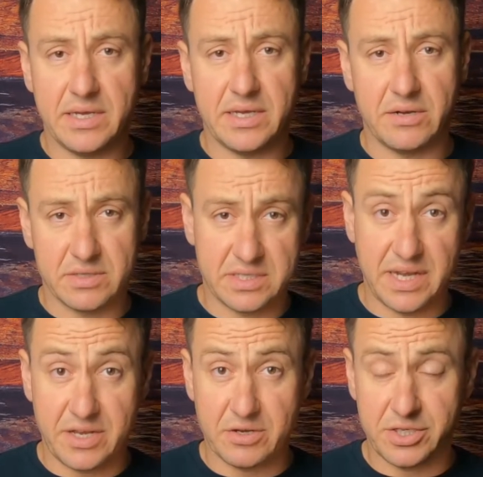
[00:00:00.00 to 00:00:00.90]
it'll
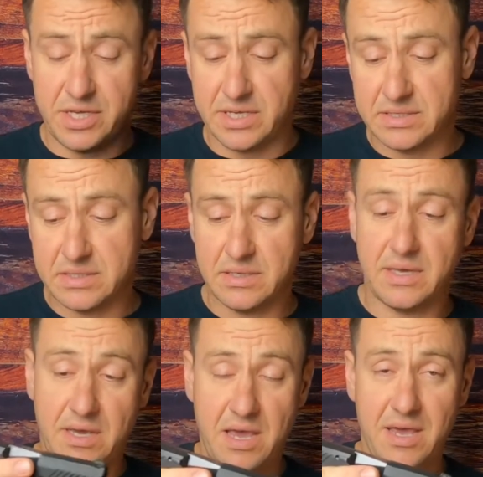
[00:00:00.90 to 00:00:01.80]
stay in your jeans
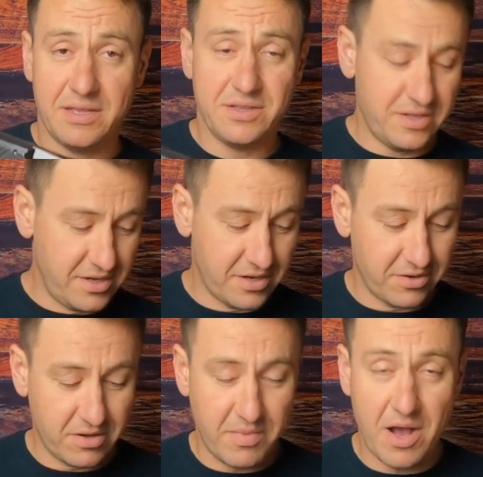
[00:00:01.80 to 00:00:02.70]
and the gun will
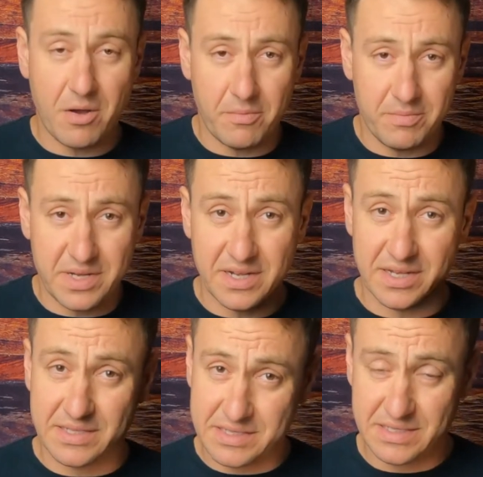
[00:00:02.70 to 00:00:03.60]
come out,
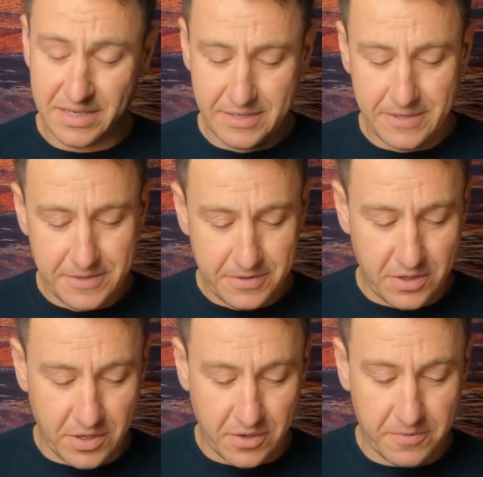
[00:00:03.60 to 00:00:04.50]
because, you
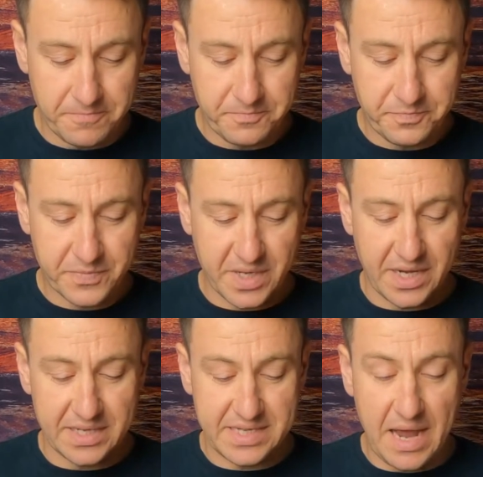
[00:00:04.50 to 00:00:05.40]
know, it
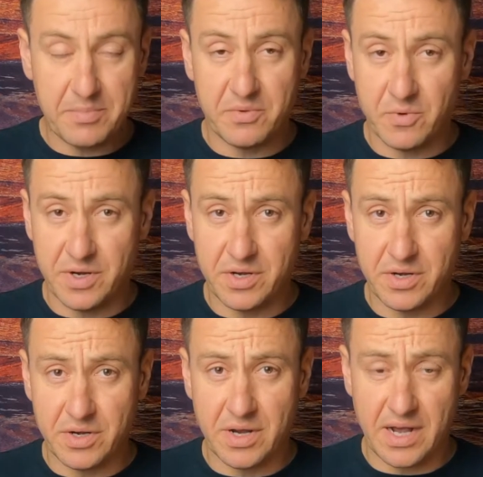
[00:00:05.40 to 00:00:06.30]
has happened when
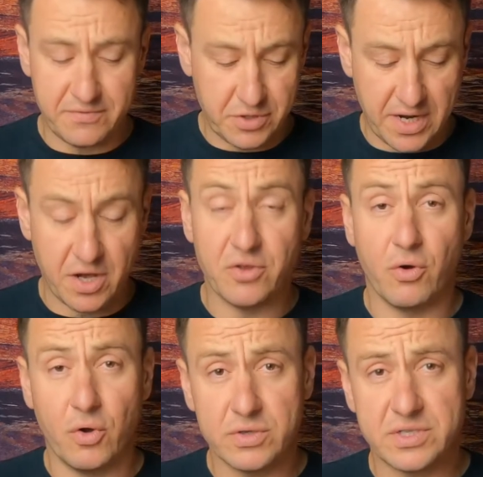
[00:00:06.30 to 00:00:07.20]
I've tried other
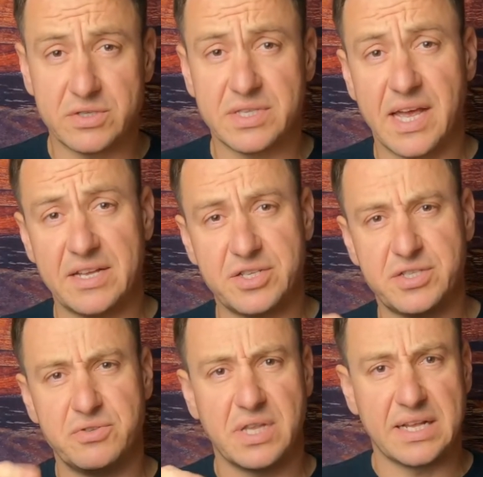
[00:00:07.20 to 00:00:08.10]
holsters that just
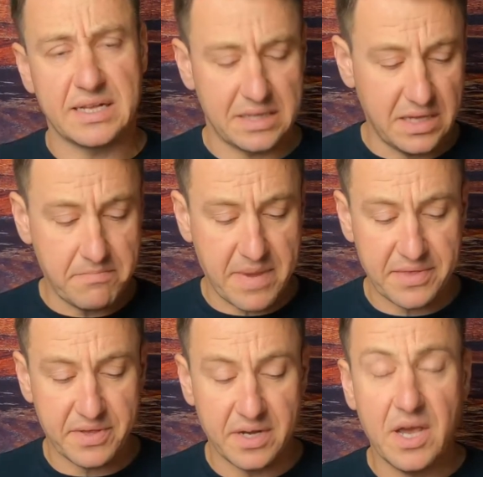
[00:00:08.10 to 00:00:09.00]
use like a clip
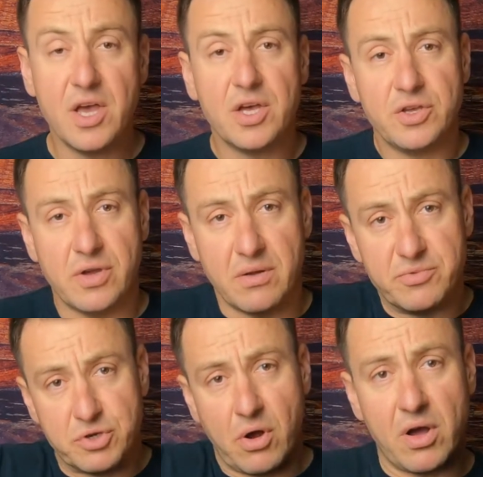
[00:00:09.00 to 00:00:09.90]
method. You end up
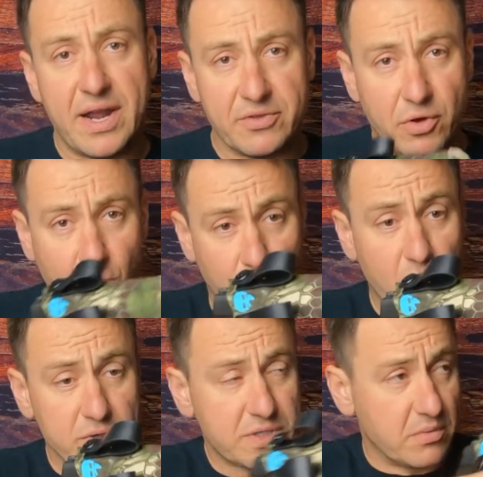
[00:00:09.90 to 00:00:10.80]
drawing out the whole
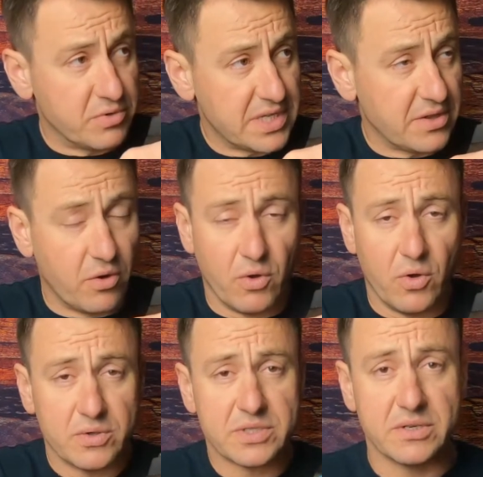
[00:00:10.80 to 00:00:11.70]
holster and present the whole
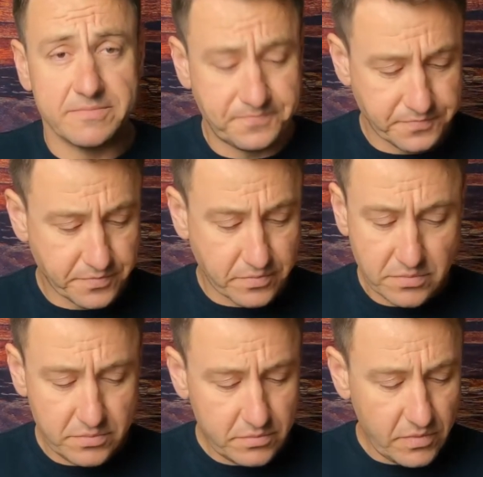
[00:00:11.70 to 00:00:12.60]
holster,
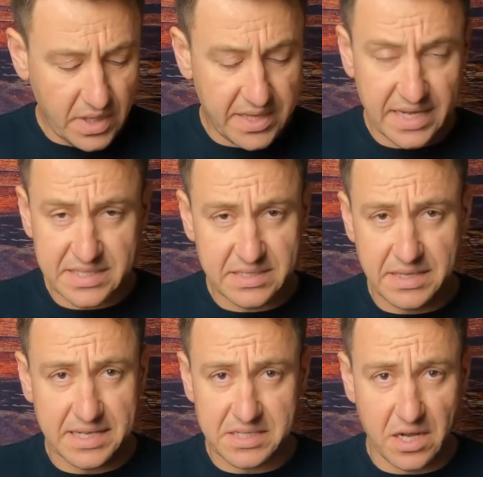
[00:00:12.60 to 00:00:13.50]
and that's
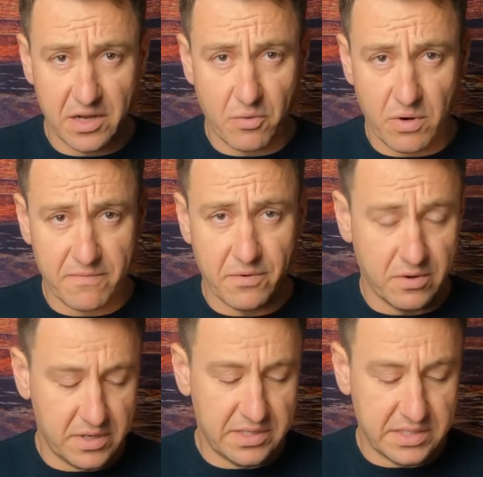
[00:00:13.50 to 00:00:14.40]
not going to work for
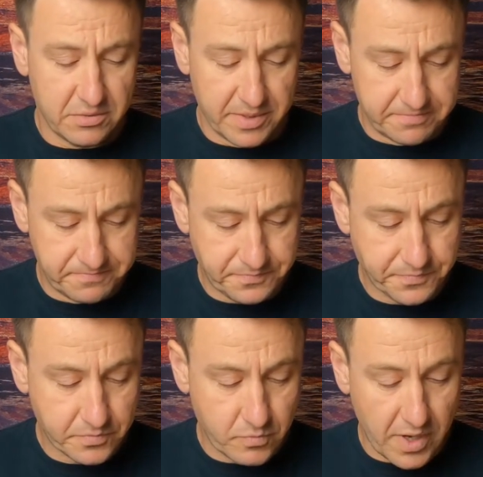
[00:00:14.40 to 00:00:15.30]
concealment,
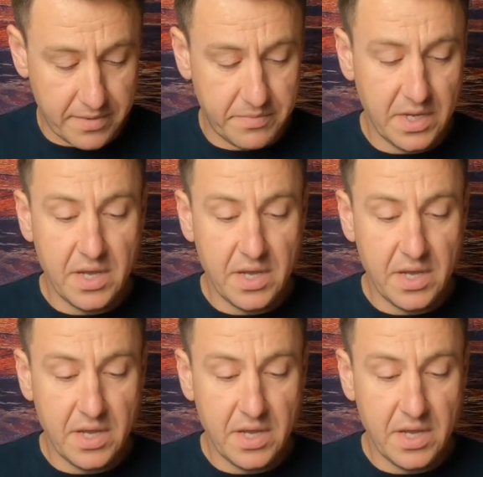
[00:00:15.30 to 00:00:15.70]
right?